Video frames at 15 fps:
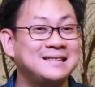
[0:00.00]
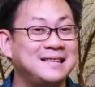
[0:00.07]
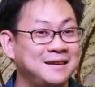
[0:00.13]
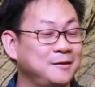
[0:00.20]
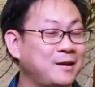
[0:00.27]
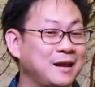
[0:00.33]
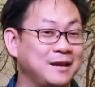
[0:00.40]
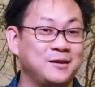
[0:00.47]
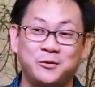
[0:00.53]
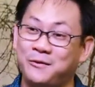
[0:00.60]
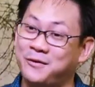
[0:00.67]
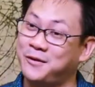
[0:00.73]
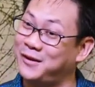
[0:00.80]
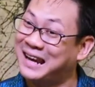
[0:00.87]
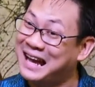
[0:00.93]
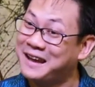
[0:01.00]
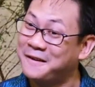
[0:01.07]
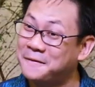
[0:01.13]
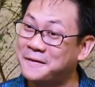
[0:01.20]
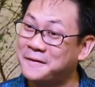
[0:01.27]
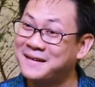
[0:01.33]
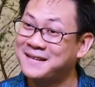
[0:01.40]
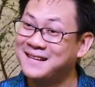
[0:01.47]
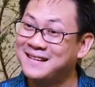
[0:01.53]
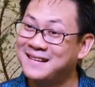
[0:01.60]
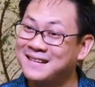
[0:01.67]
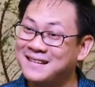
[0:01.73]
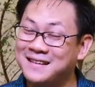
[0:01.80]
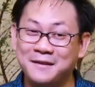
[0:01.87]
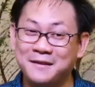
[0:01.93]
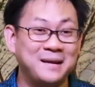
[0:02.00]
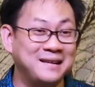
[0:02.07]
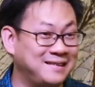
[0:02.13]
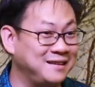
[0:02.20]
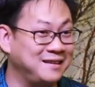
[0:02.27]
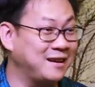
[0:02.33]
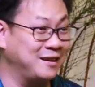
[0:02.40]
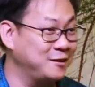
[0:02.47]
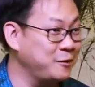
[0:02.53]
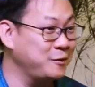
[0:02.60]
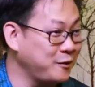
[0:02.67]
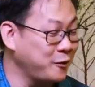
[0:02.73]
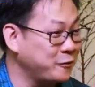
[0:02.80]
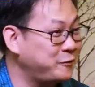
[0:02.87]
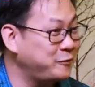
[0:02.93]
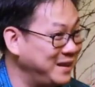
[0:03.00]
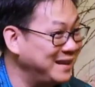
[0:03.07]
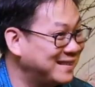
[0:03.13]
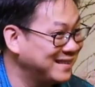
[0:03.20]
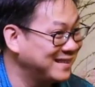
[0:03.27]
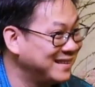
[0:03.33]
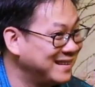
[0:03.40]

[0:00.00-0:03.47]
thing you can do with your life, the best thing you can do with your feet